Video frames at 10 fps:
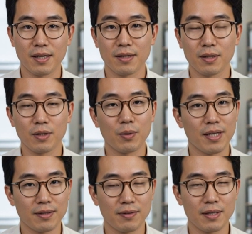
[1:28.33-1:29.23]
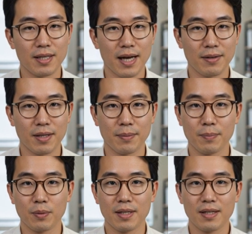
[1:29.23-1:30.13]
there's no reason for it to have a
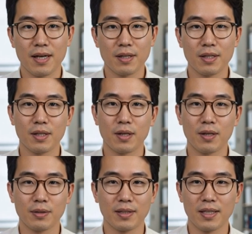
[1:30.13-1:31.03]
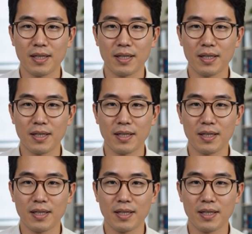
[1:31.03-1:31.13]
molten interior at all,